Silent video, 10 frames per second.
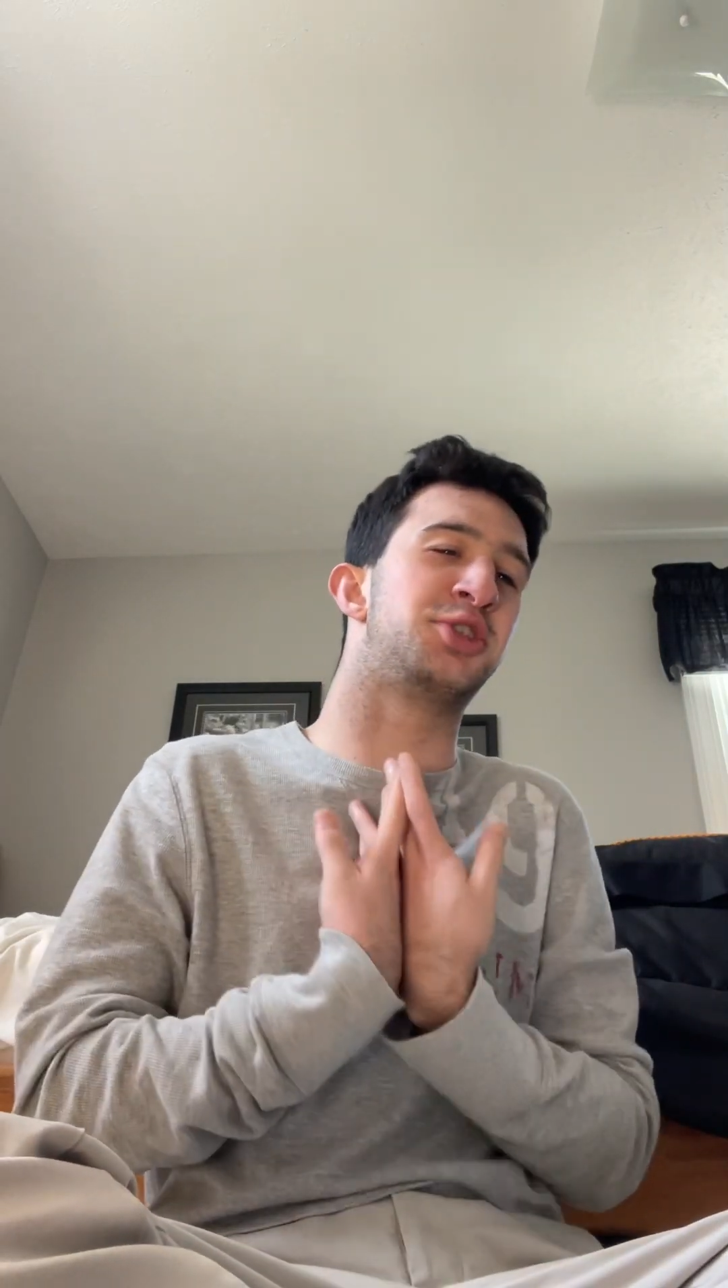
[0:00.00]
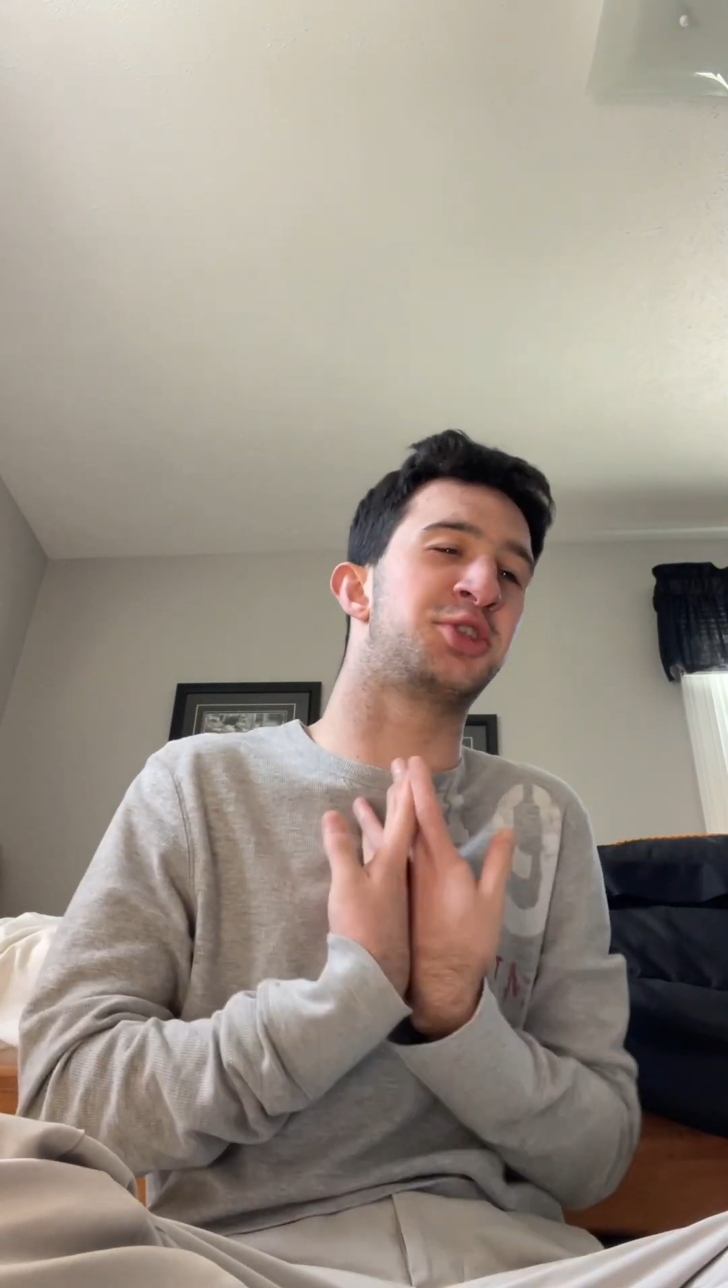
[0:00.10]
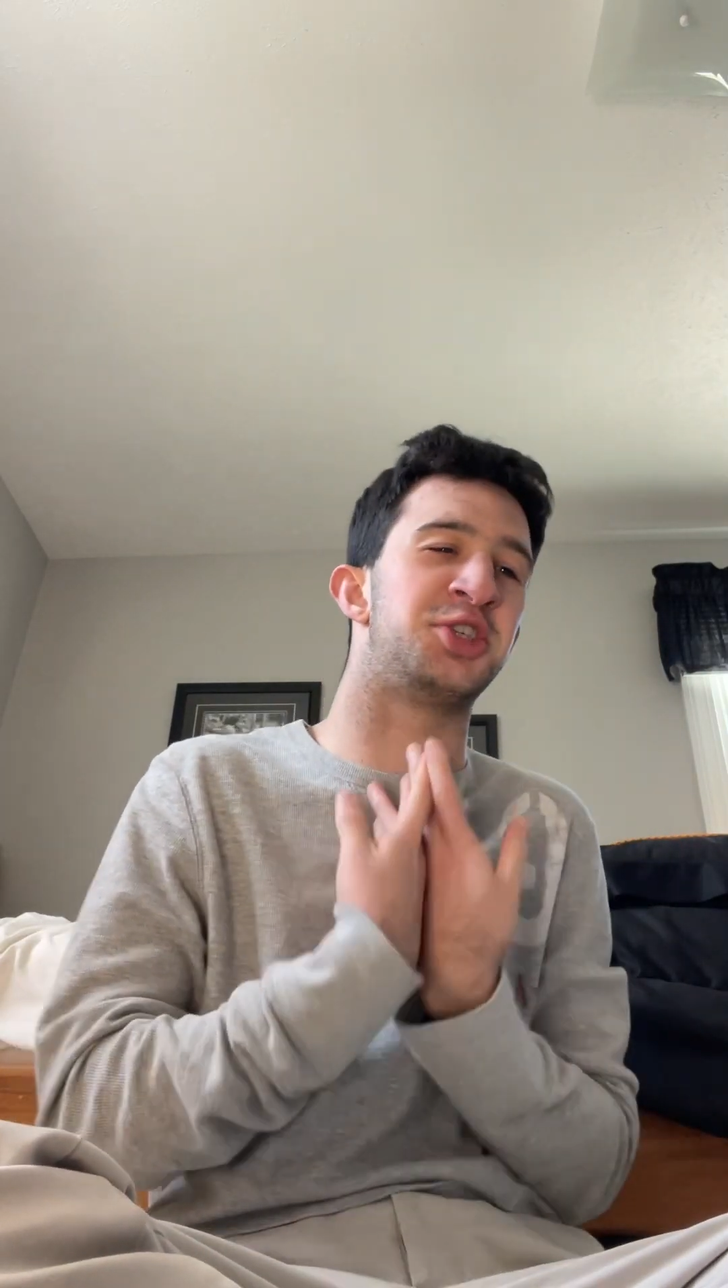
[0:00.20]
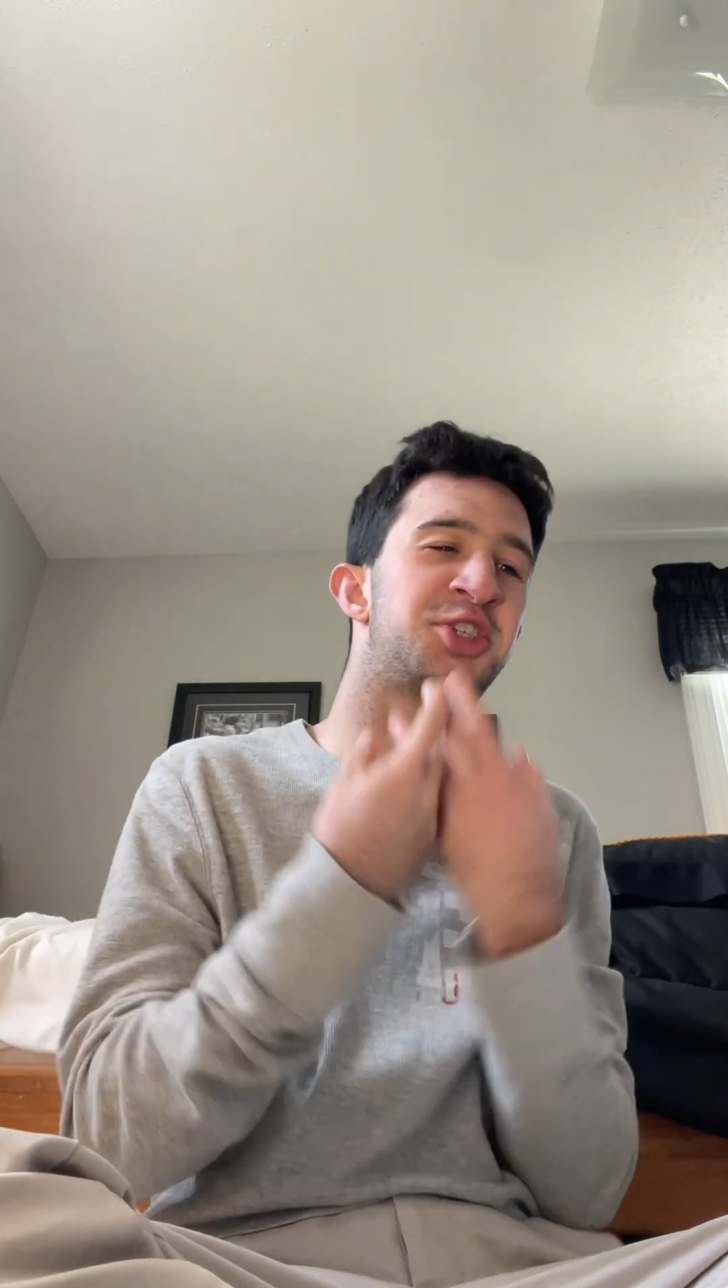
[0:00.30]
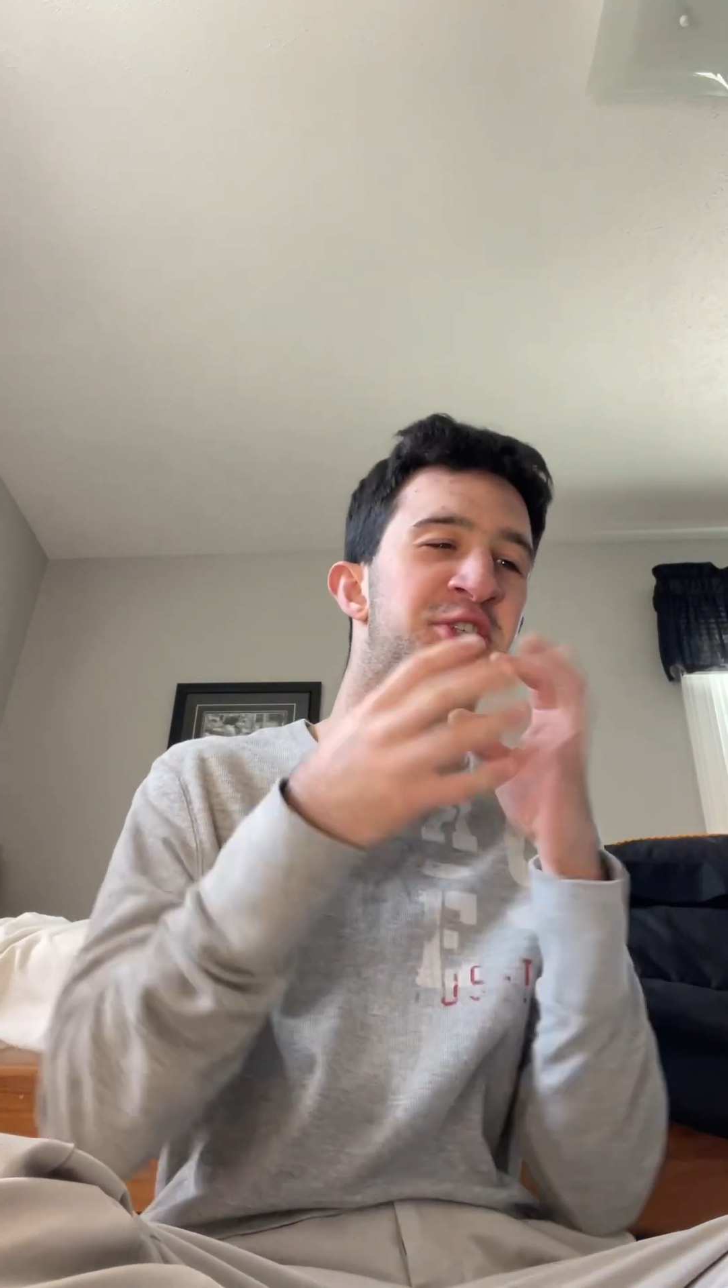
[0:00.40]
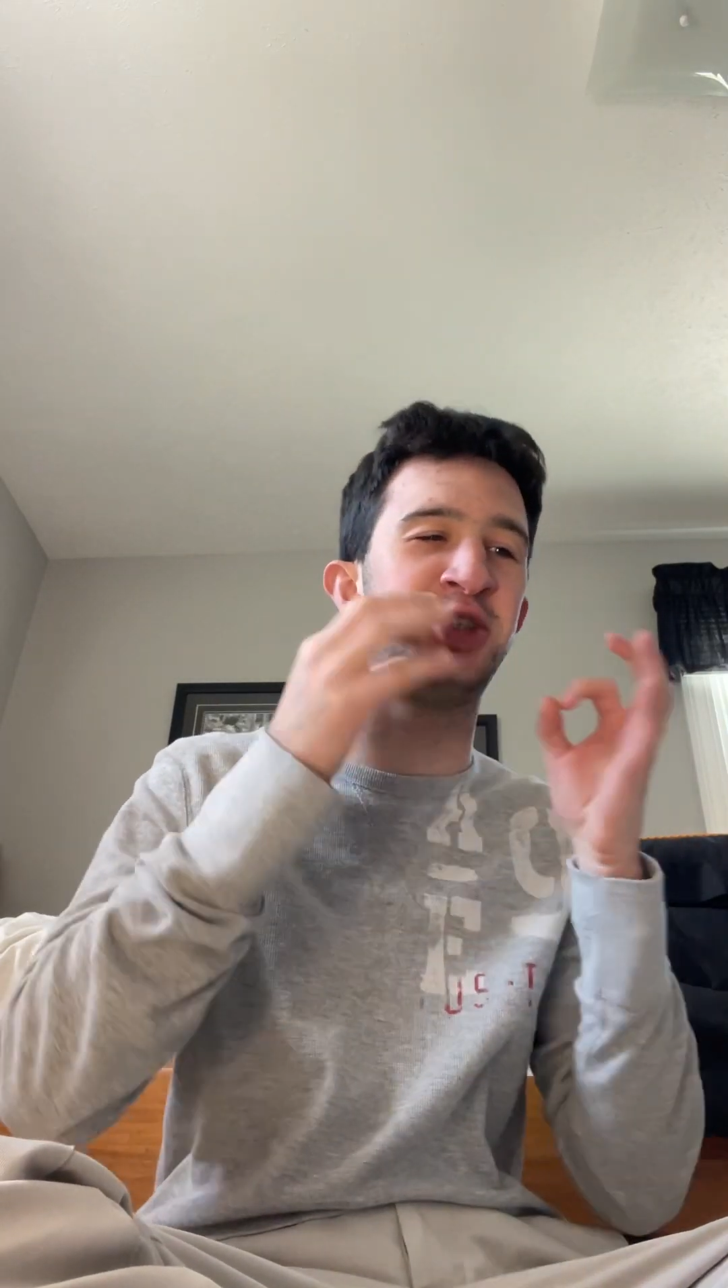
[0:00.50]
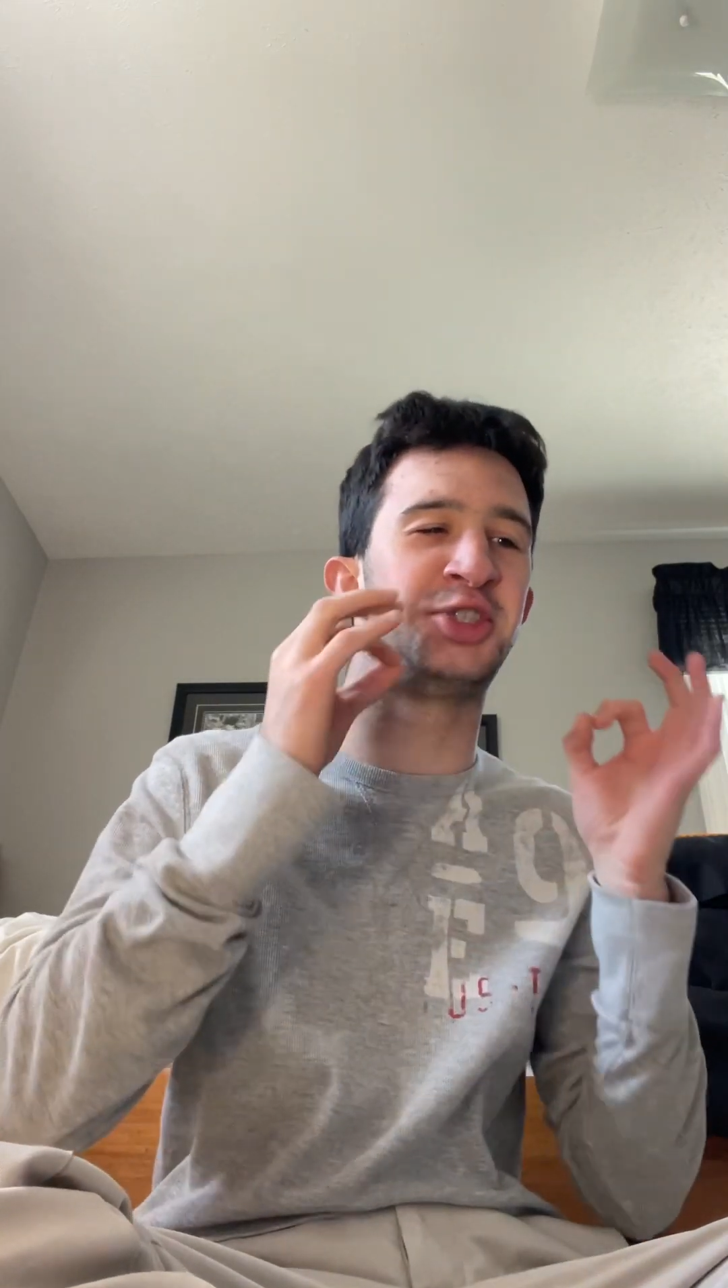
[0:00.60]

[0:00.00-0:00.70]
just